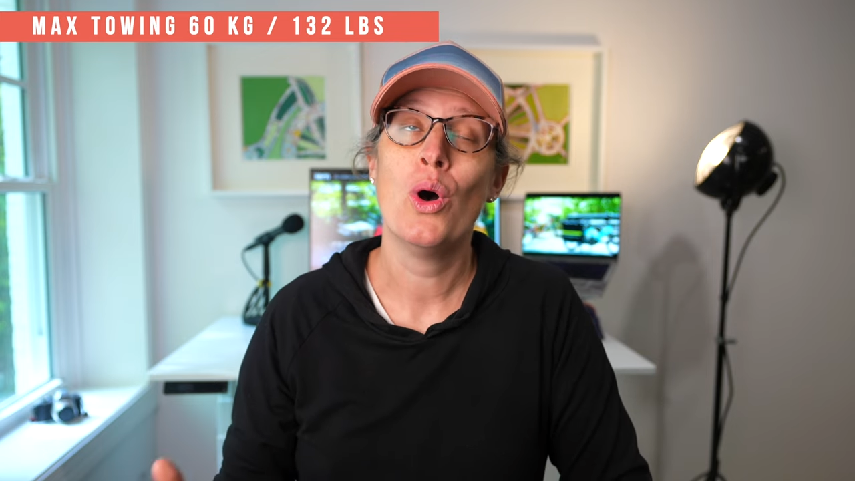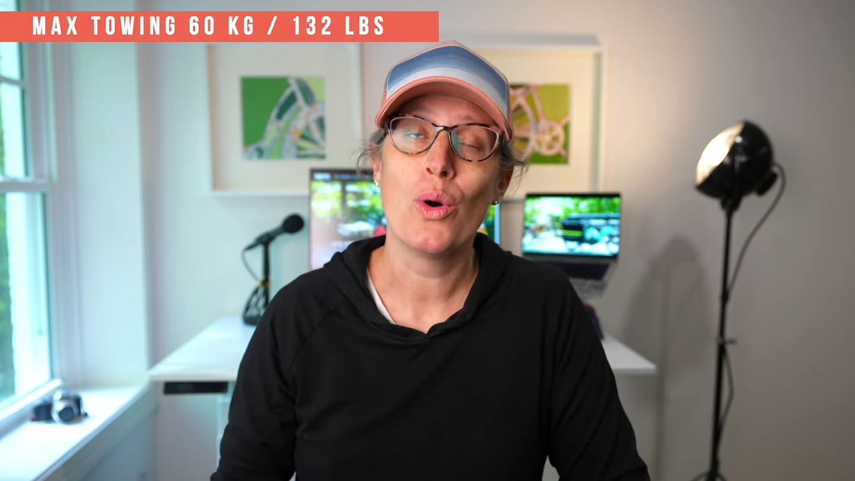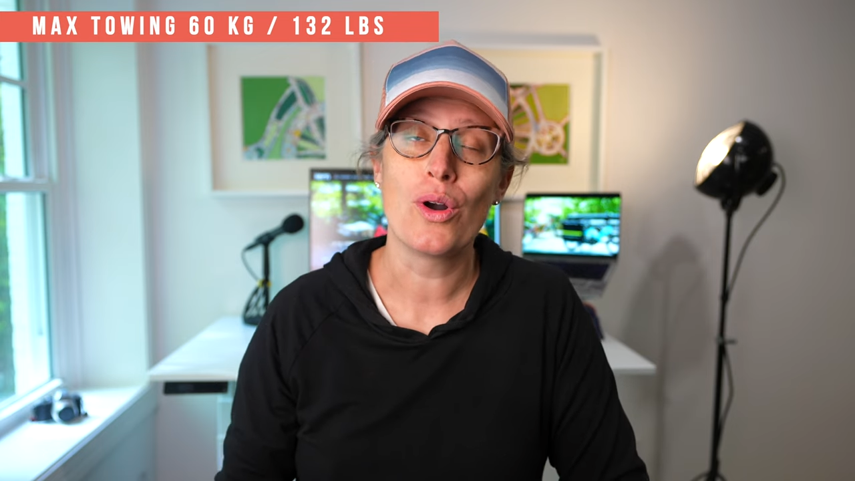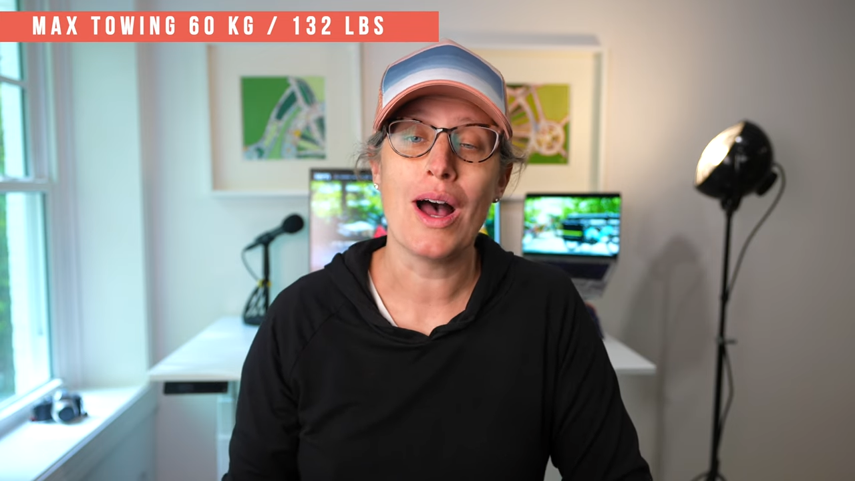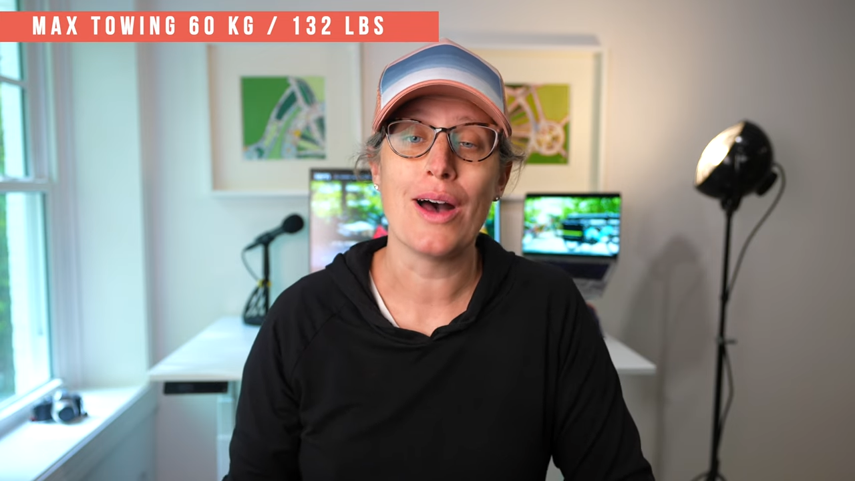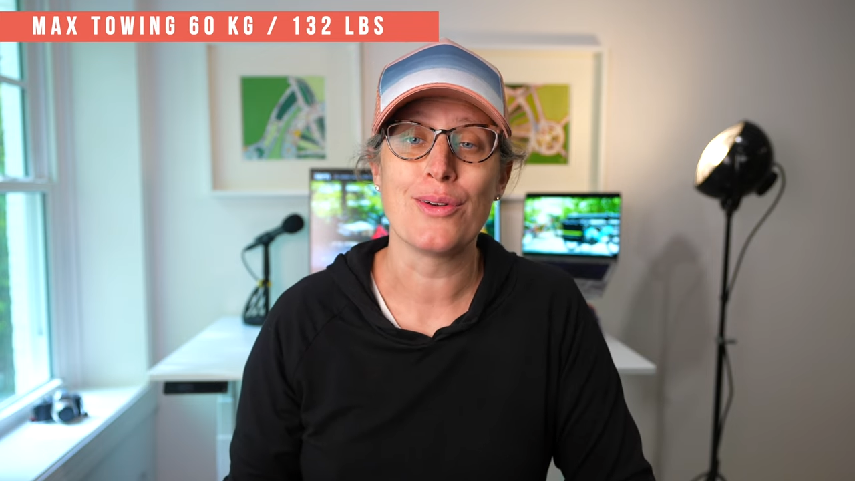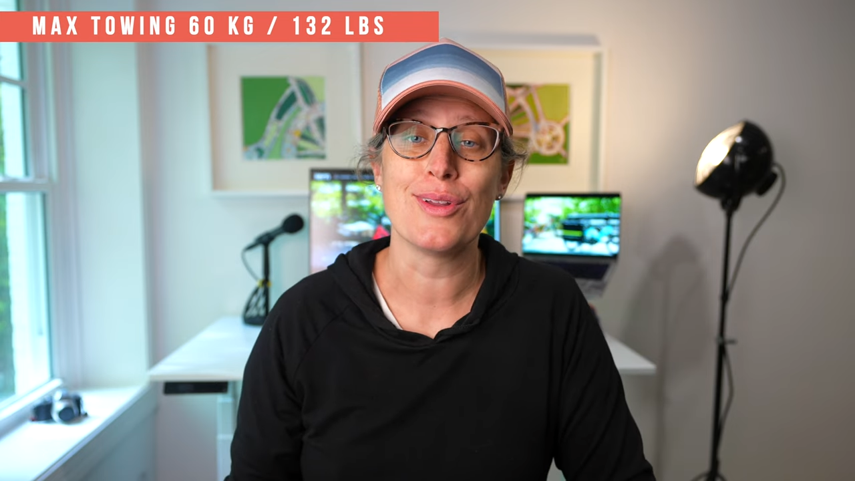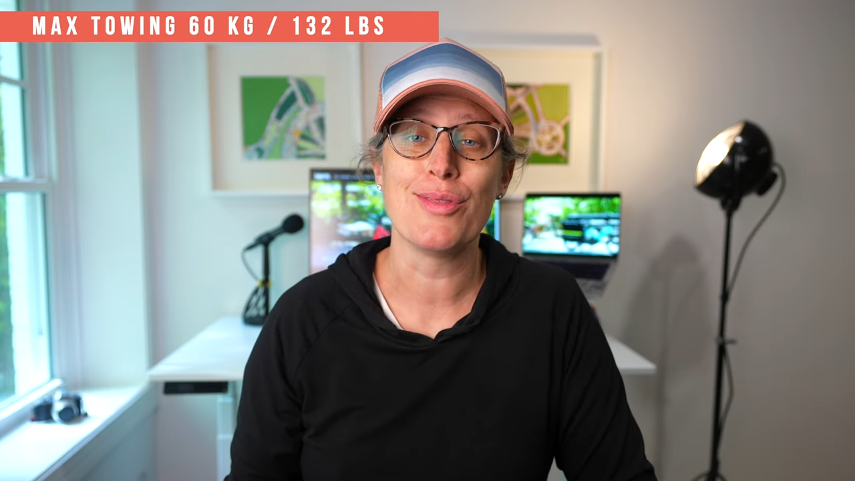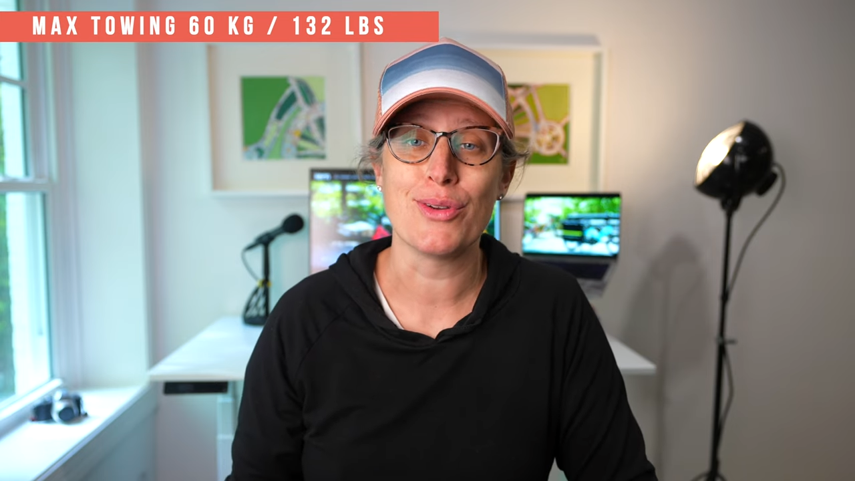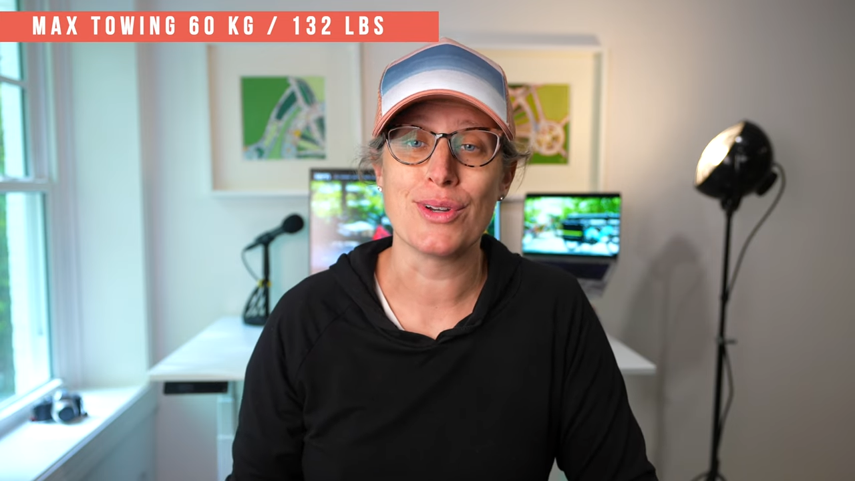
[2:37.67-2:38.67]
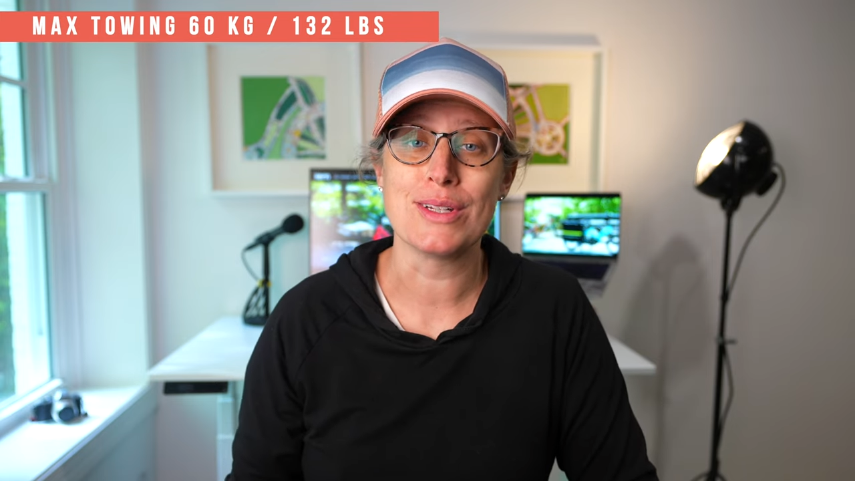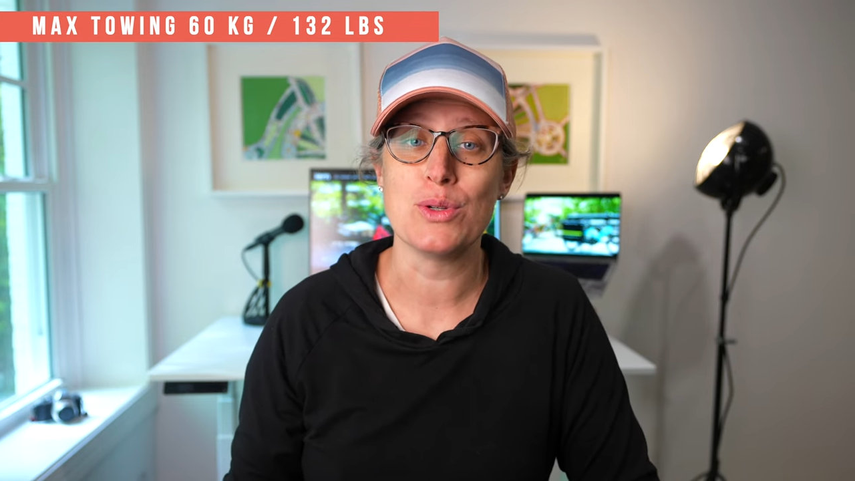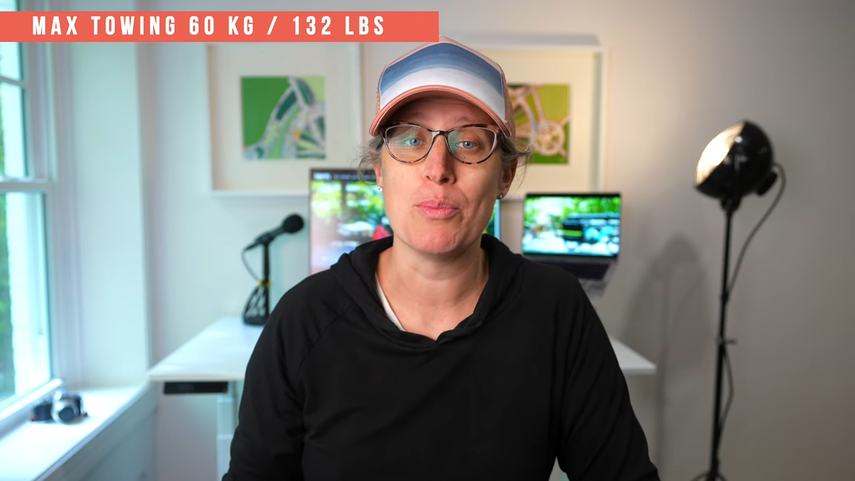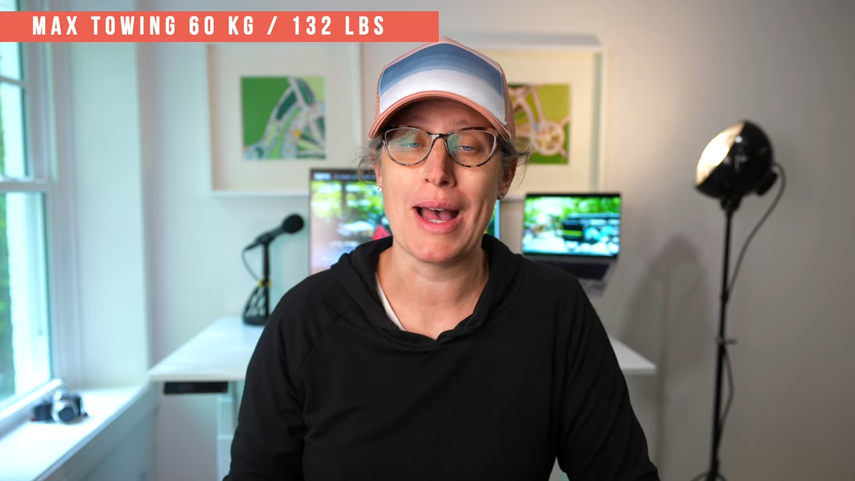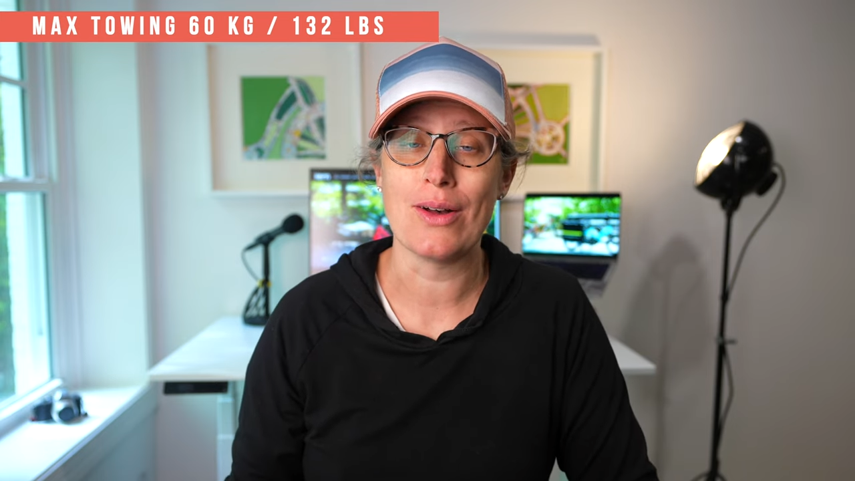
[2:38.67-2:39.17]
or
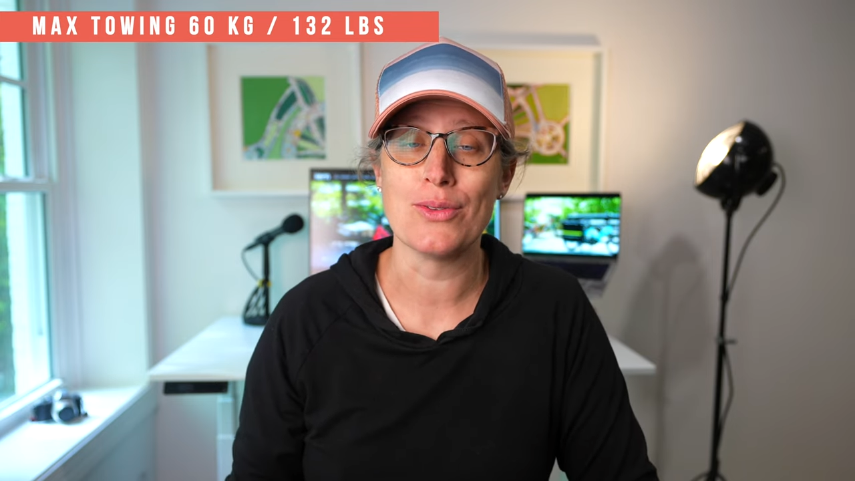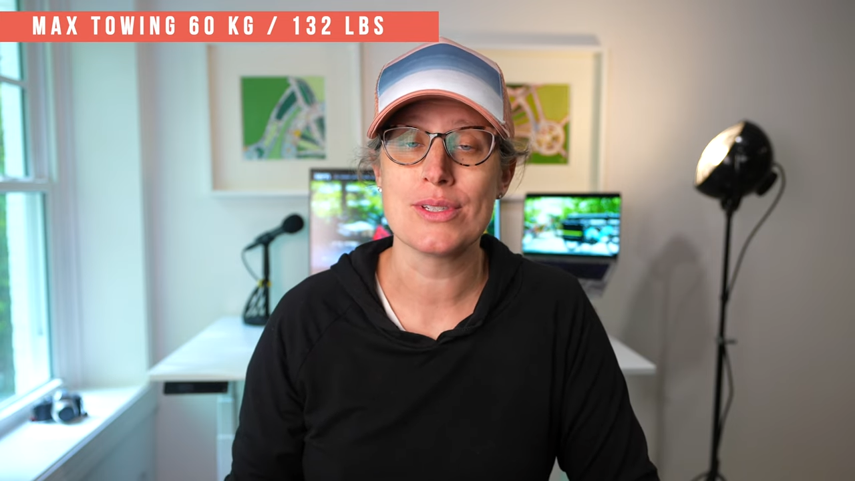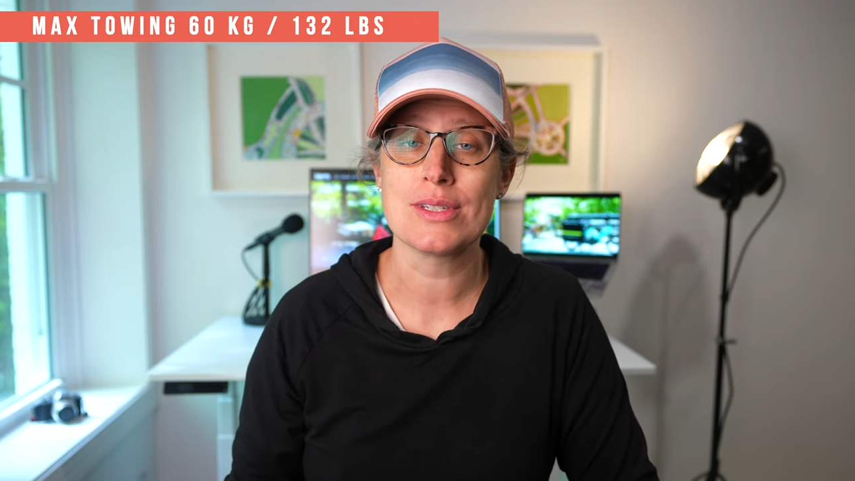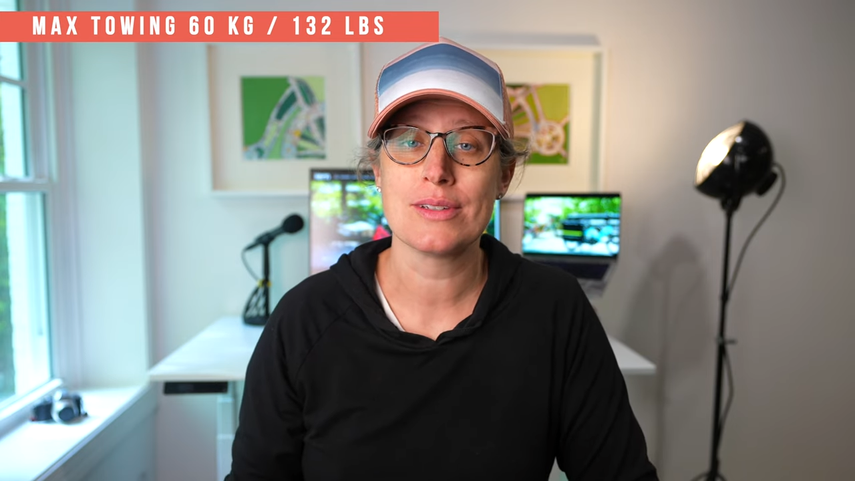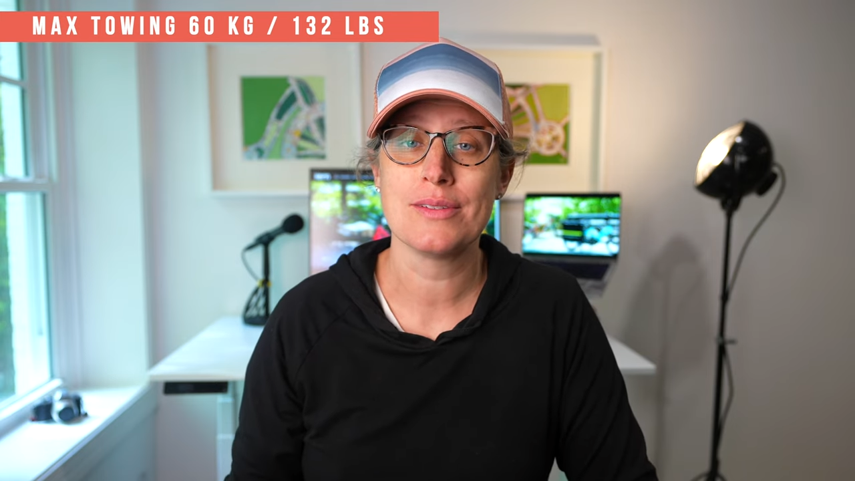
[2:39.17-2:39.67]
132 pounds.